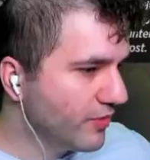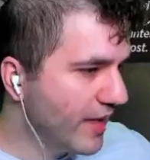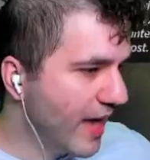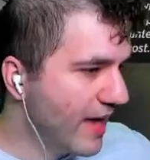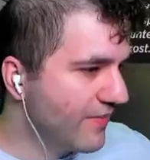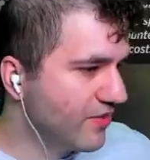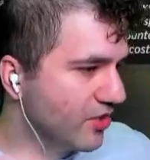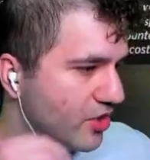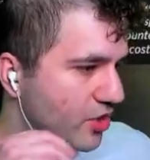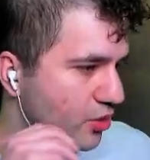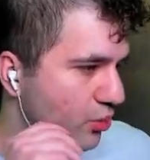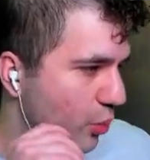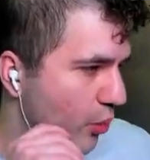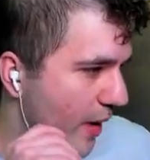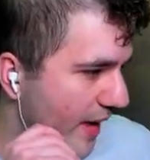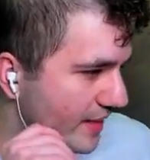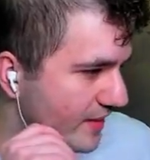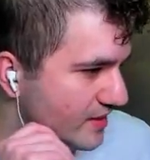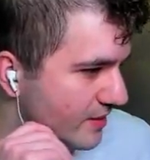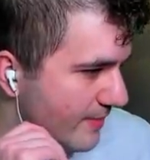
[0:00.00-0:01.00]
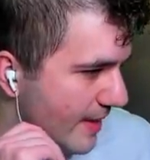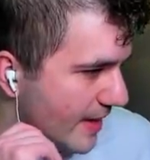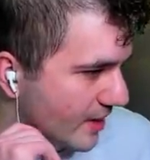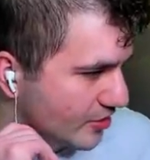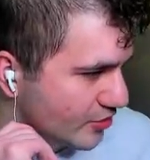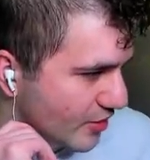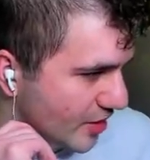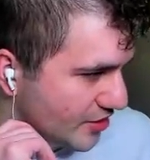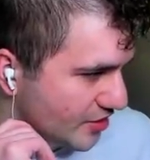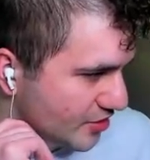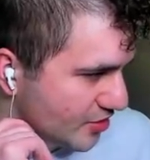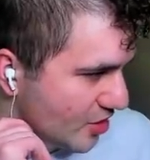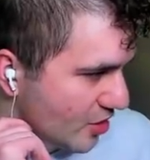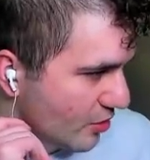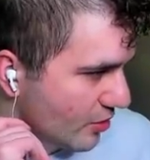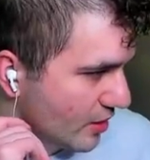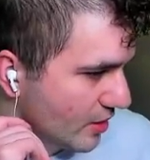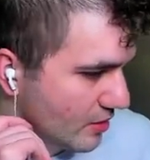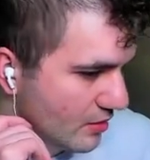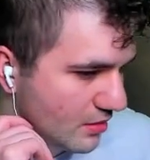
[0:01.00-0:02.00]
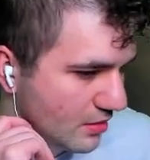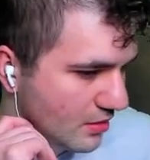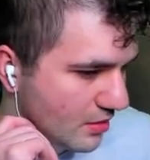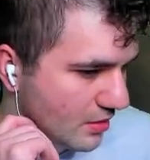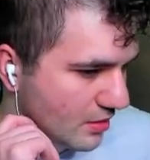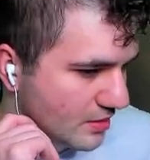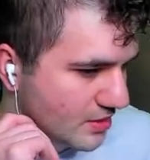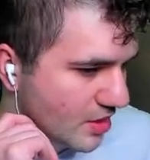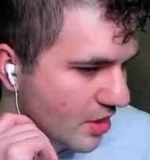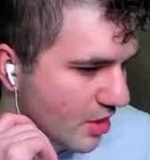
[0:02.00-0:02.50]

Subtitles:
have a good way to make a treasure token. So